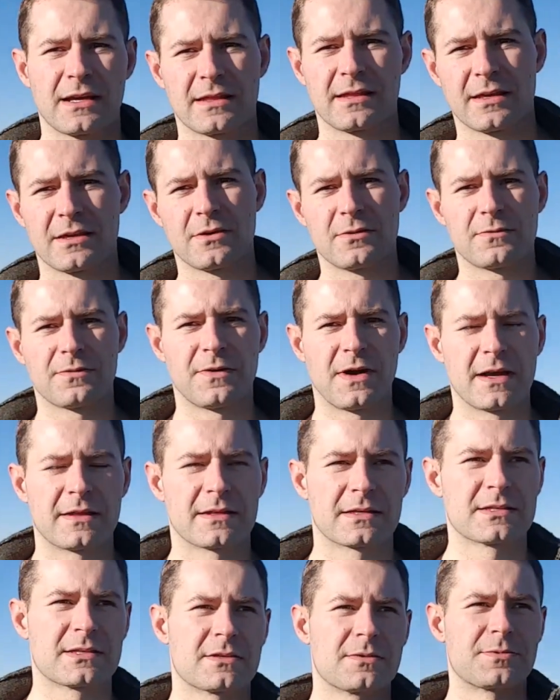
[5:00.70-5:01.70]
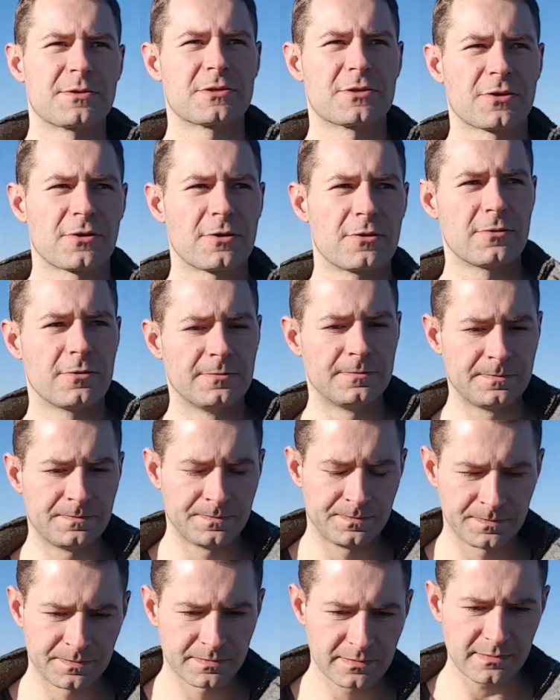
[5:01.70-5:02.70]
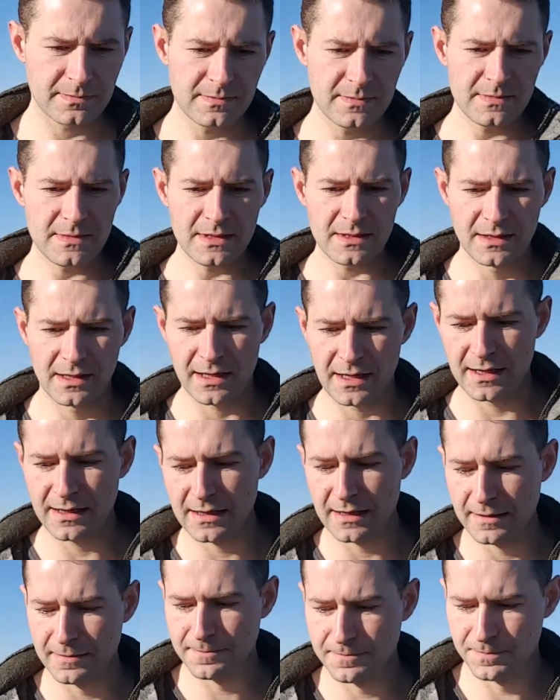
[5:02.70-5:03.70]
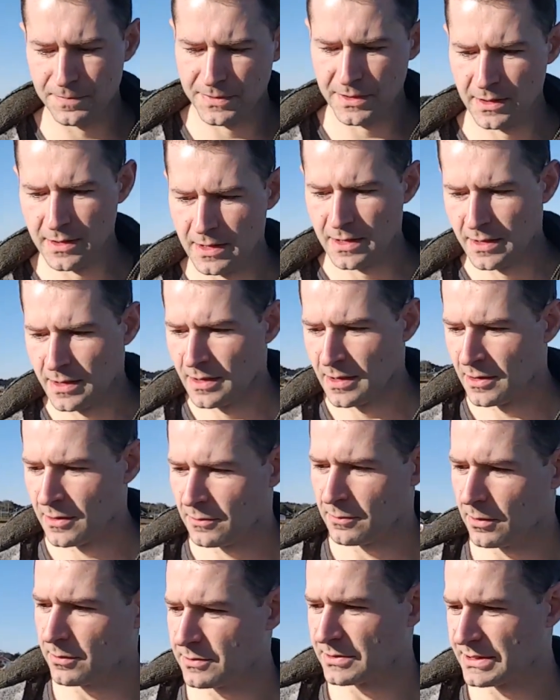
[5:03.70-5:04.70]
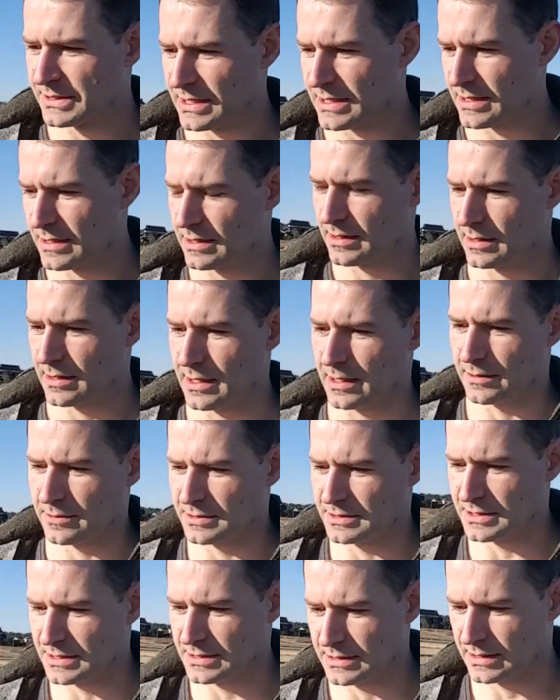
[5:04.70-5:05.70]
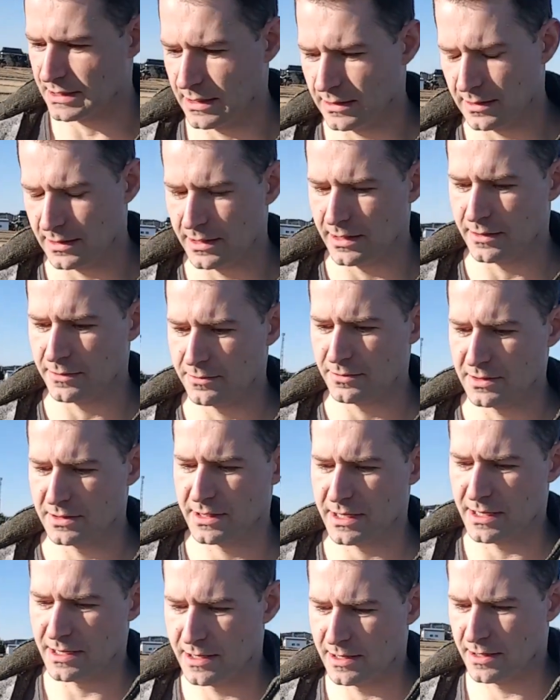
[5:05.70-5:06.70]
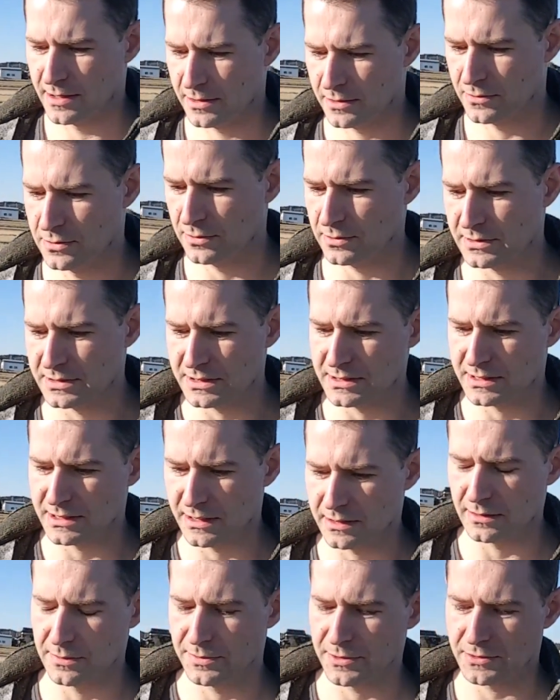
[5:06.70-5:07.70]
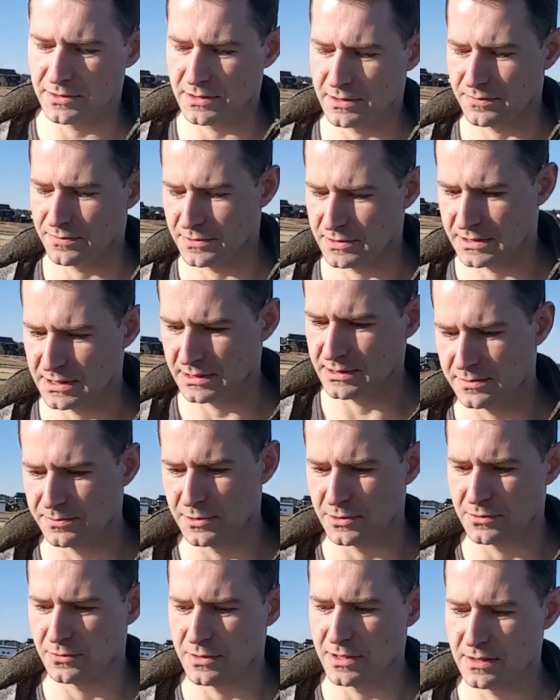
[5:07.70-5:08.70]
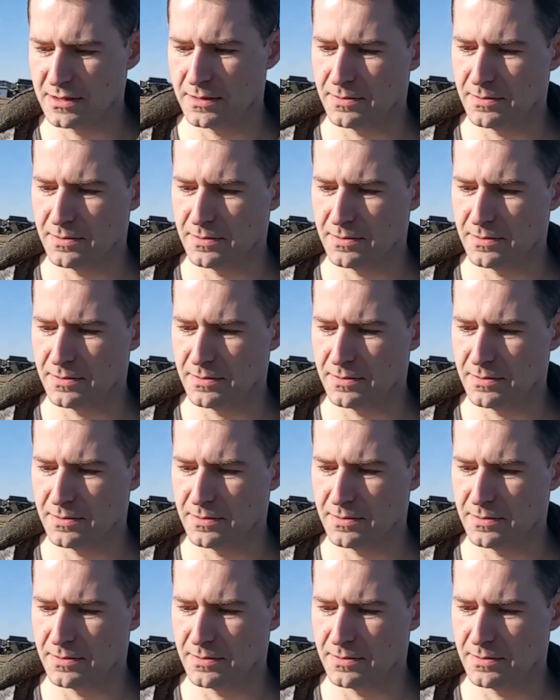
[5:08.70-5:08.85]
I think you'd find this to be true. What was the other detail? I had a really cool detail about the differences between